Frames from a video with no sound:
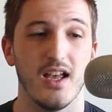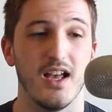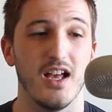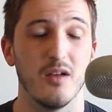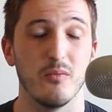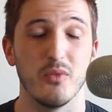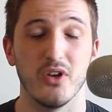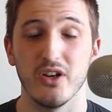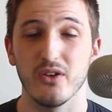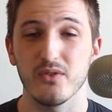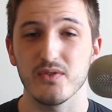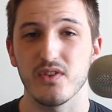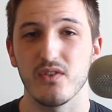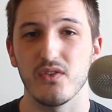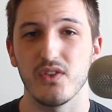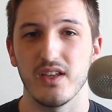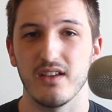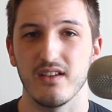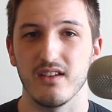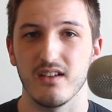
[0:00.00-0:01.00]
Uh, but I also
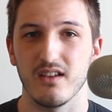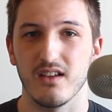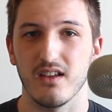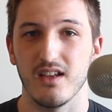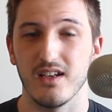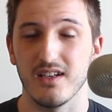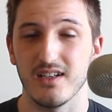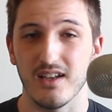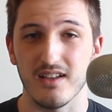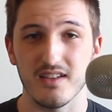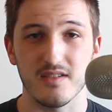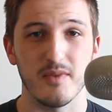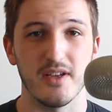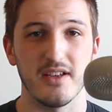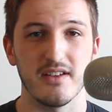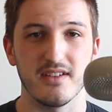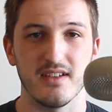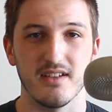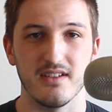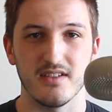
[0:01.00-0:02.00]
think it does
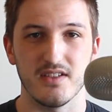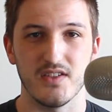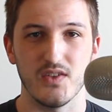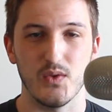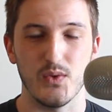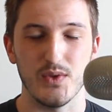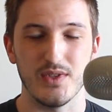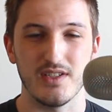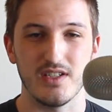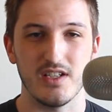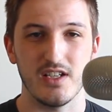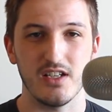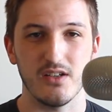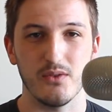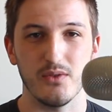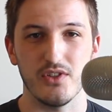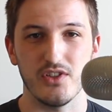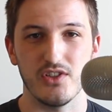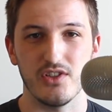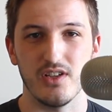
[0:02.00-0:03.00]
make sense to
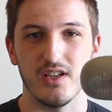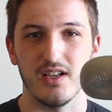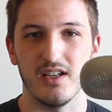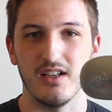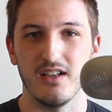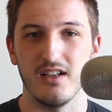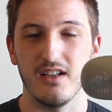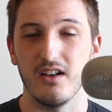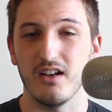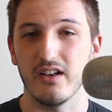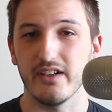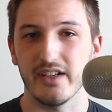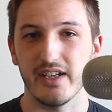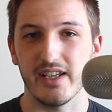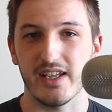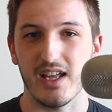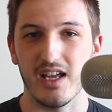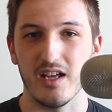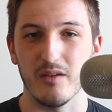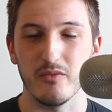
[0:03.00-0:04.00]
distinguish uh, an
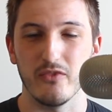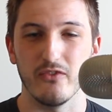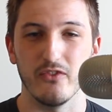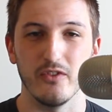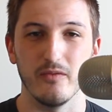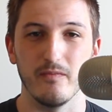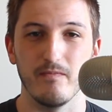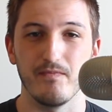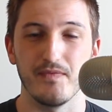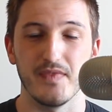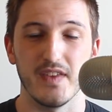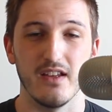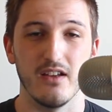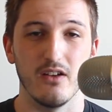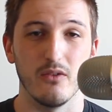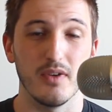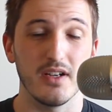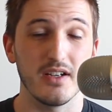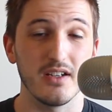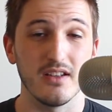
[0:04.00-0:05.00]
Ionic app from
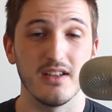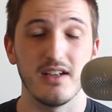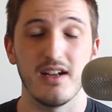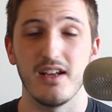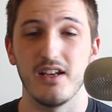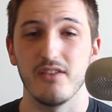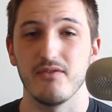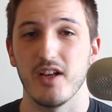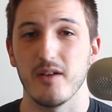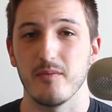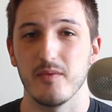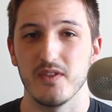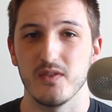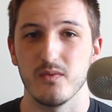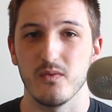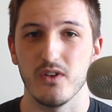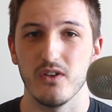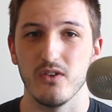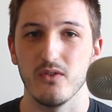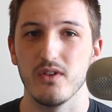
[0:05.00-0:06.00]
a regular native app
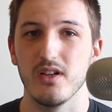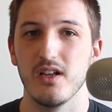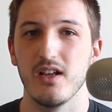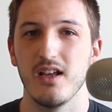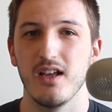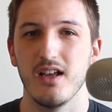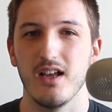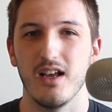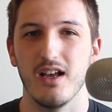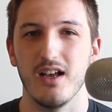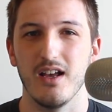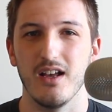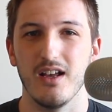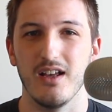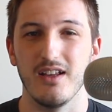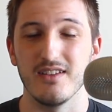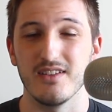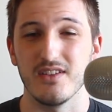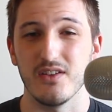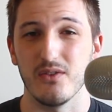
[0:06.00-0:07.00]
as well
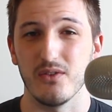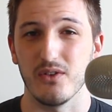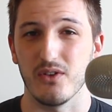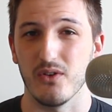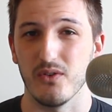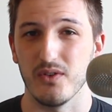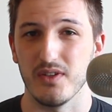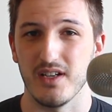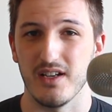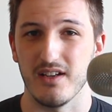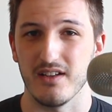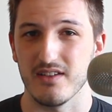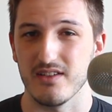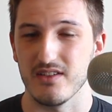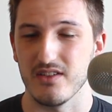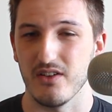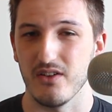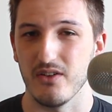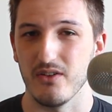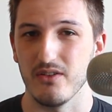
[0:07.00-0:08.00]
uh, in certain
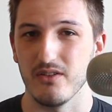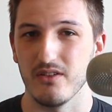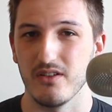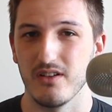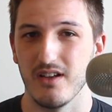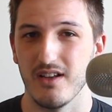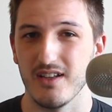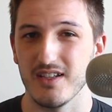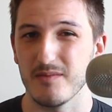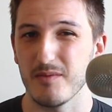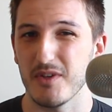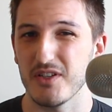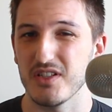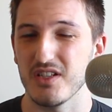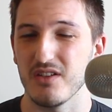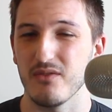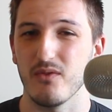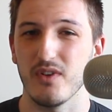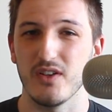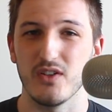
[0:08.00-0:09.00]
contexts. So
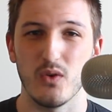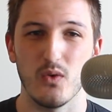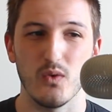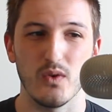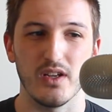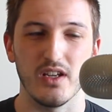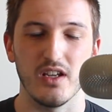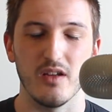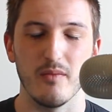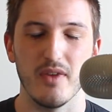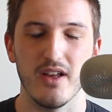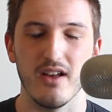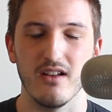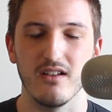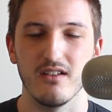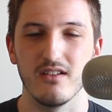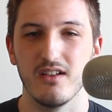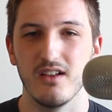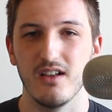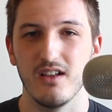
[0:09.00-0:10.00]
especially if we're talking
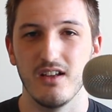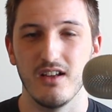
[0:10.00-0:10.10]
about